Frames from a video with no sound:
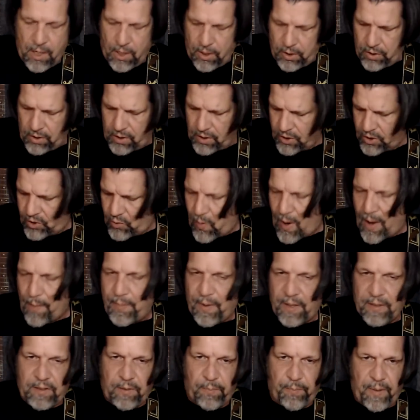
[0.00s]
You can swap
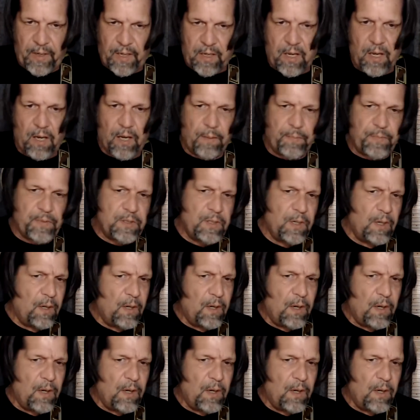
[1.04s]
out the pickups,